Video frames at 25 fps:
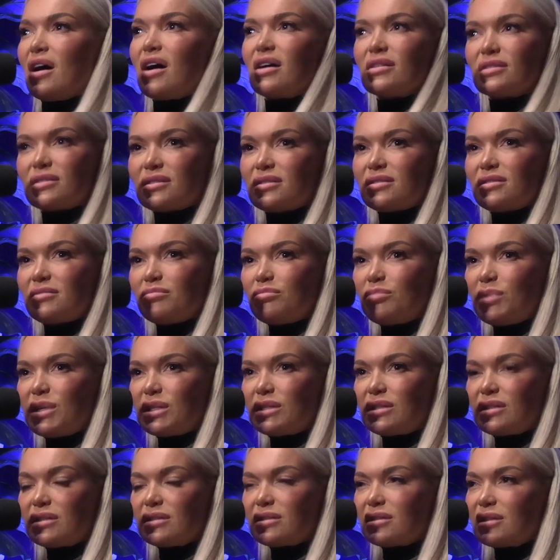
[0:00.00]
last
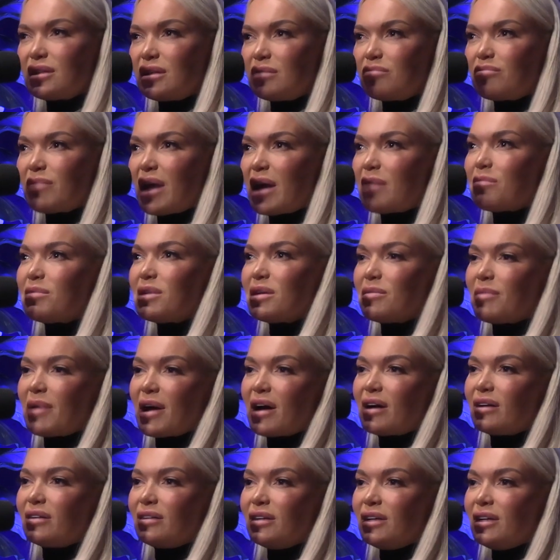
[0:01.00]
business in maybe
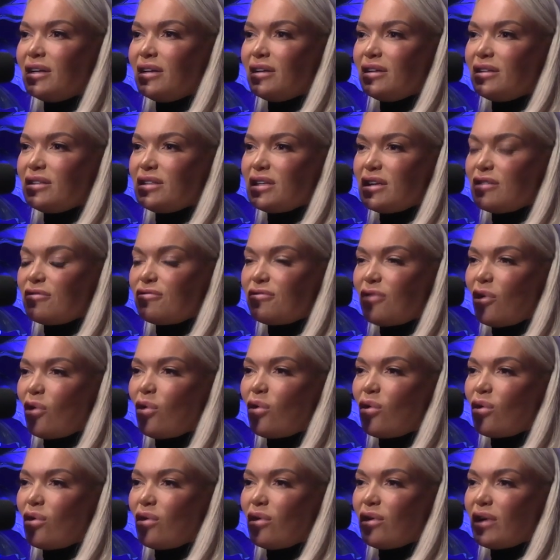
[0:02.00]
about year
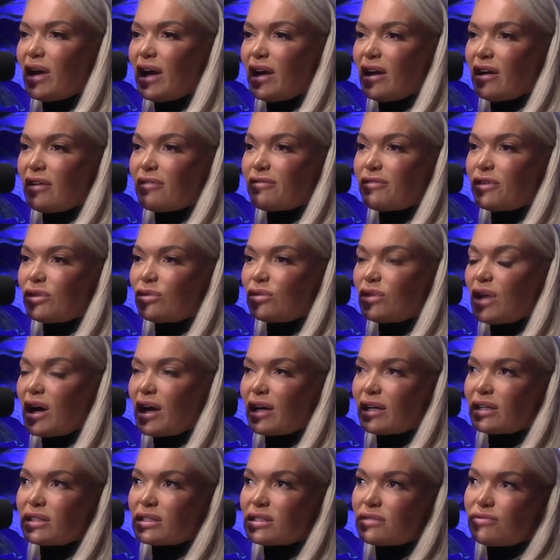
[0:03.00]
4. And I feel
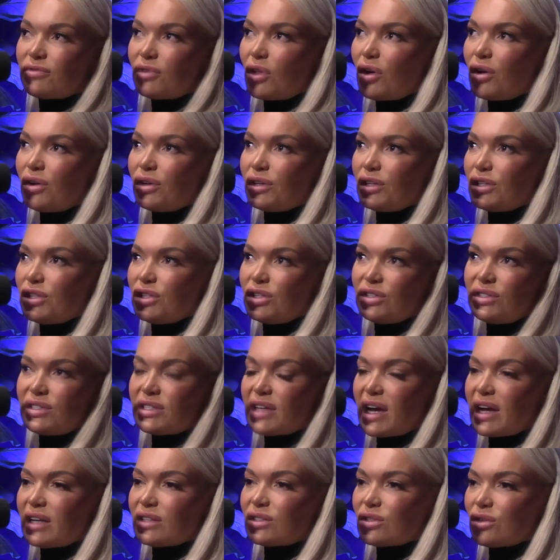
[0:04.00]
like it's flown, and you'd
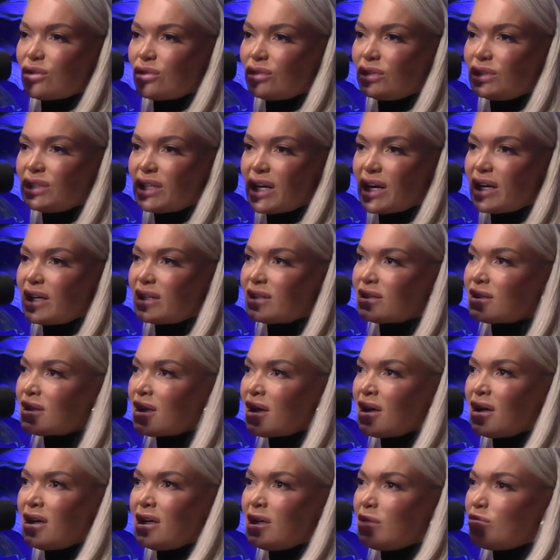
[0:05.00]
say it's early
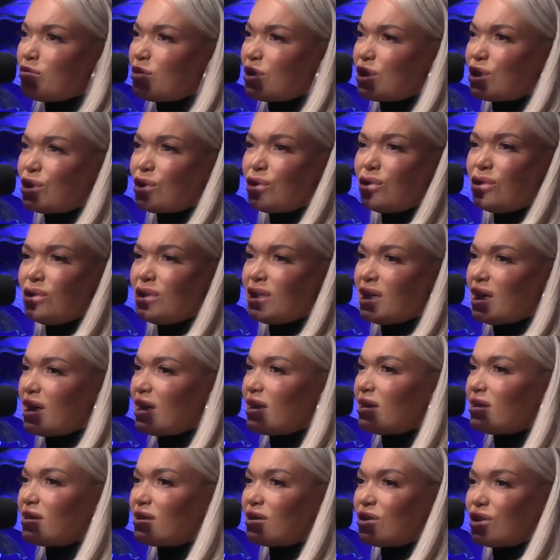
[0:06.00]
days, but 2
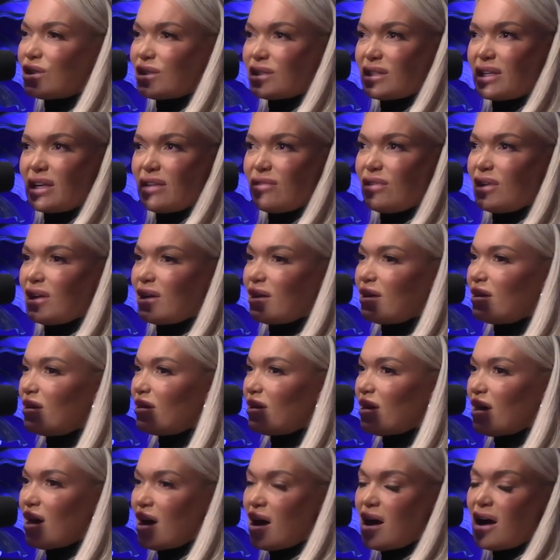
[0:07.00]
years just giving
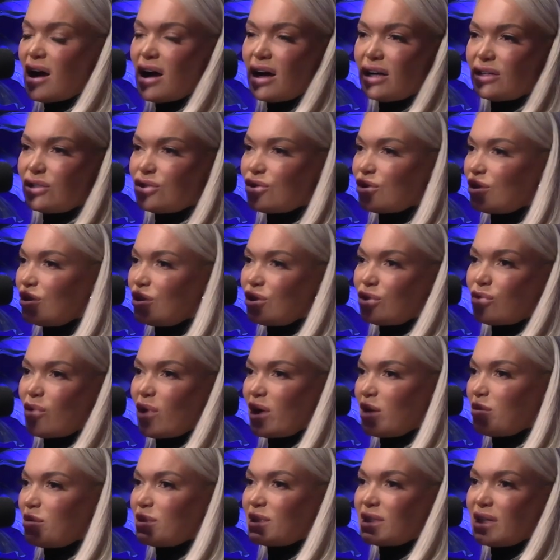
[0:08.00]
it
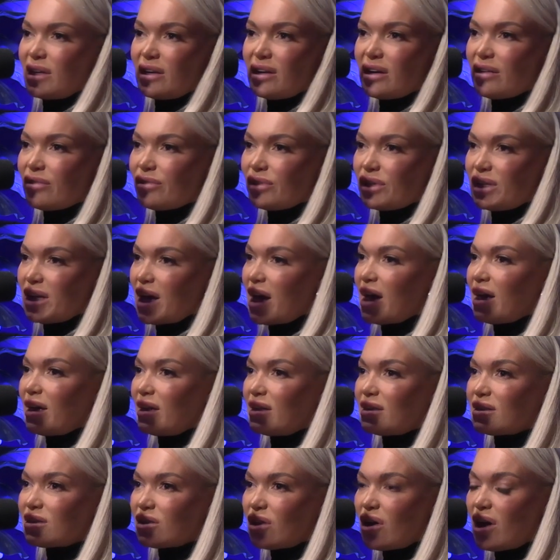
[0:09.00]
120% every
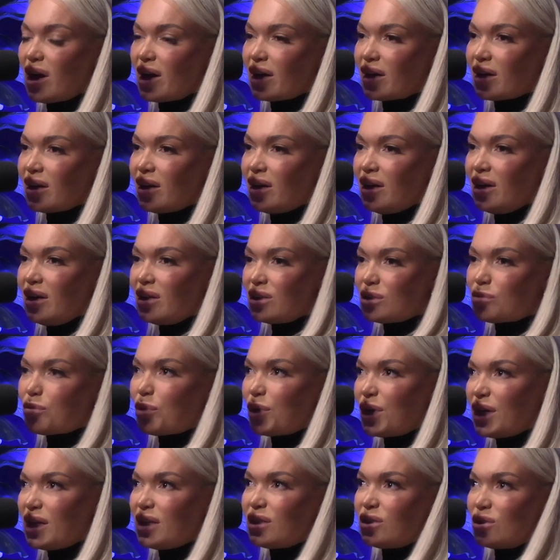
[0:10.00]
day is like, it's
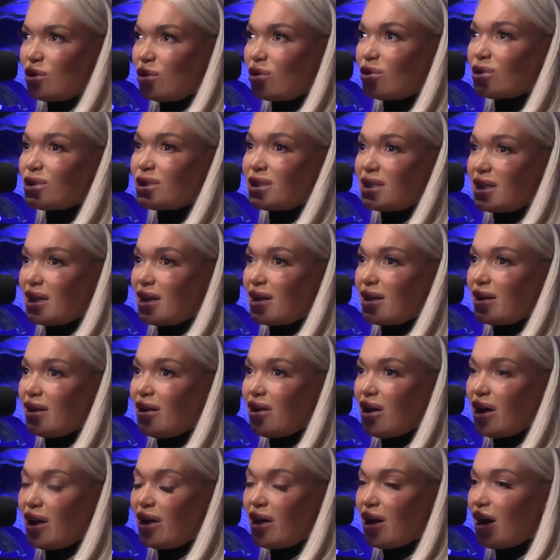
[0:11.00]
pretty
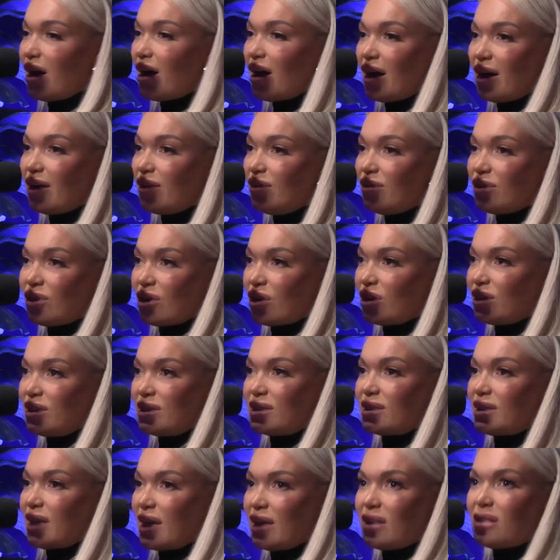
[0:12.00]
exhausting. And I
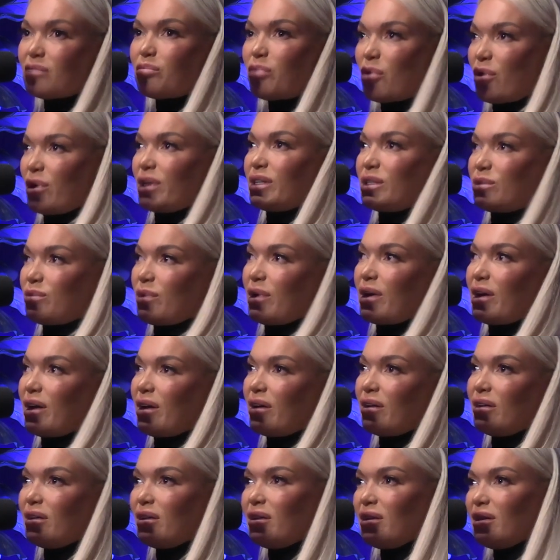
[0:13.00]
can see the points
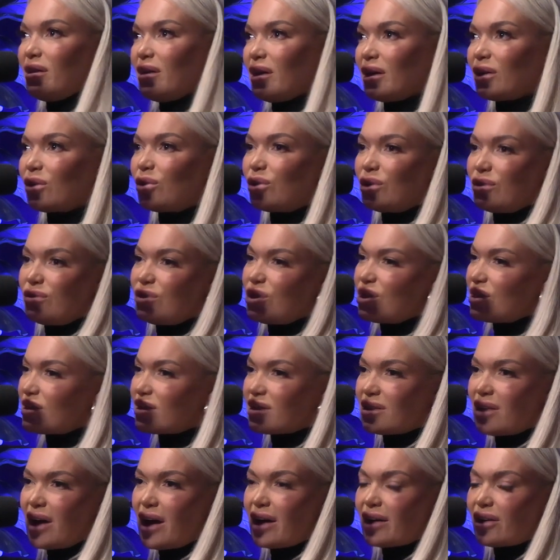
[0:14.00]
where I could have
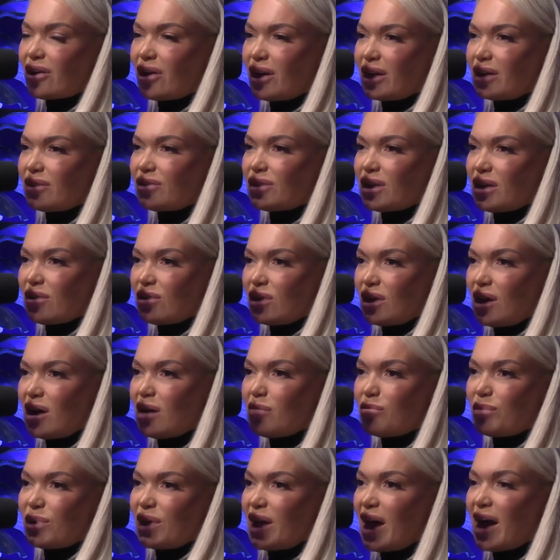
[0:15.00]
just like kind of given
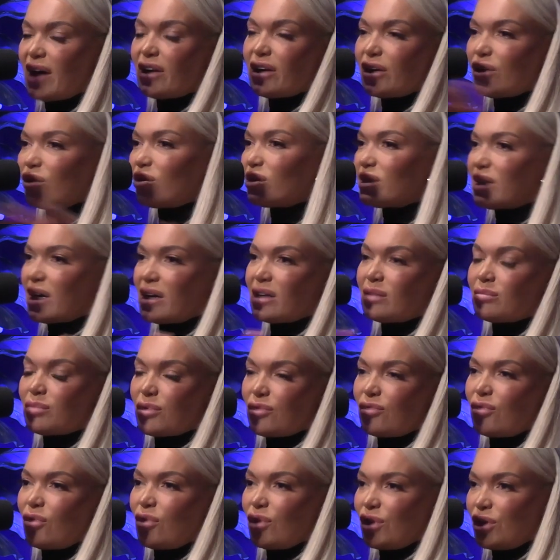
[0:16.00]
up. But had I not done
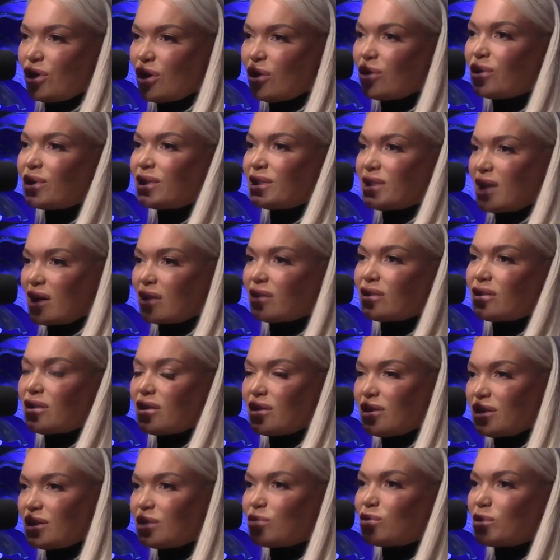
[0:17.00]
it before and know exactly
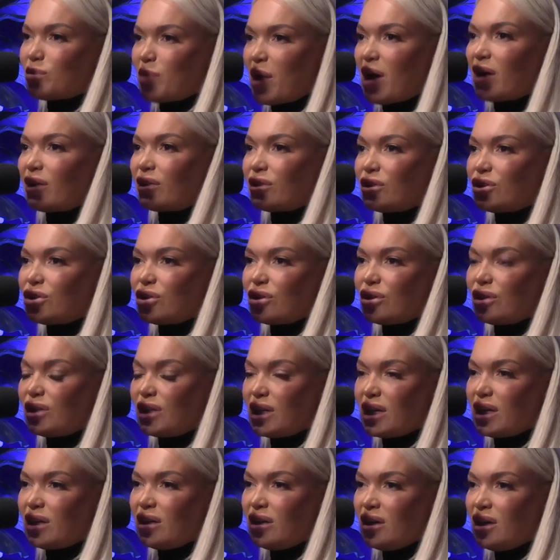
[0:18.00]
that this was part of the
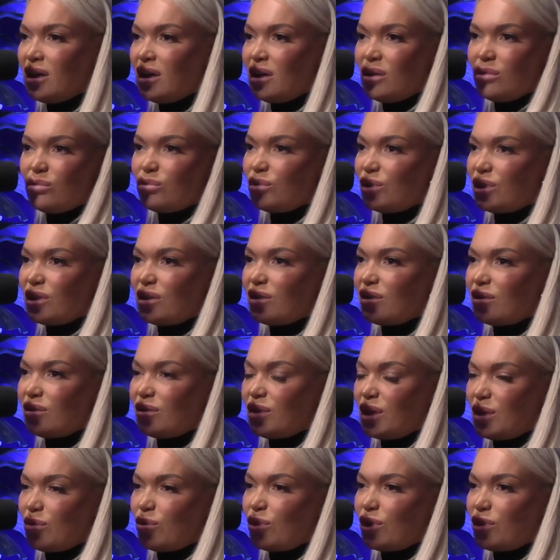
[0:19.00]
journey, it
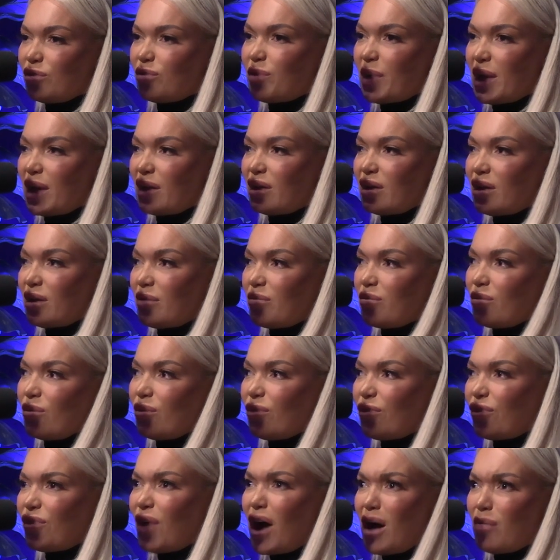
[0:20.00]
would have been
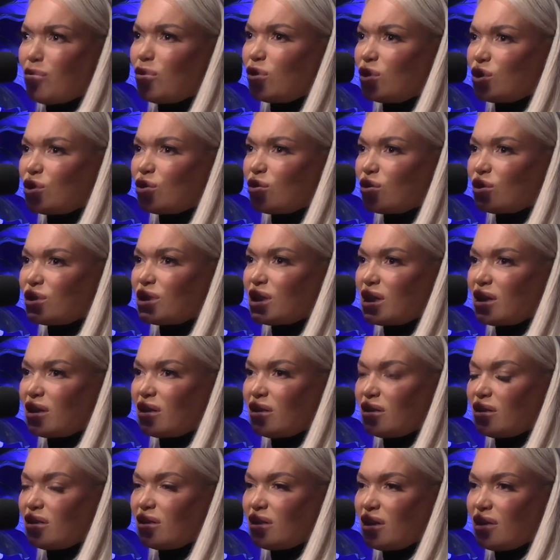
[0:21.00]
far more
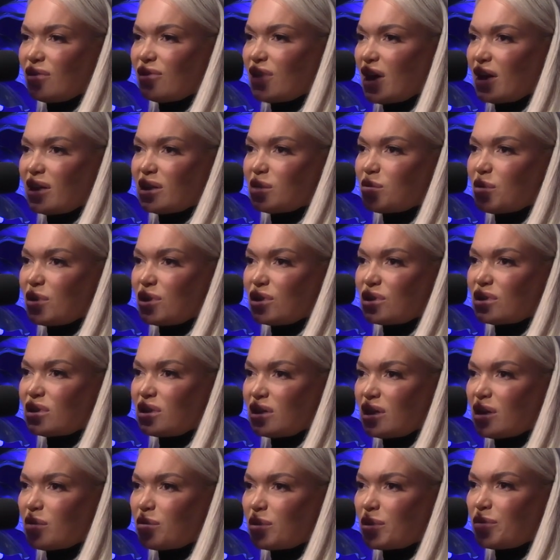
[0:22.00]
daunting if that experience
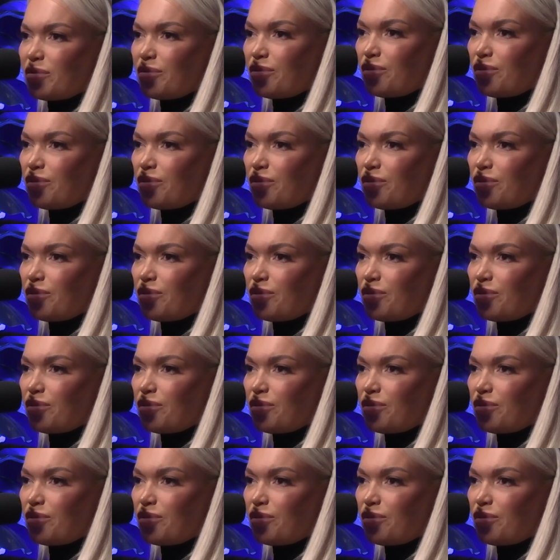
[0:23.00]
didn't happen.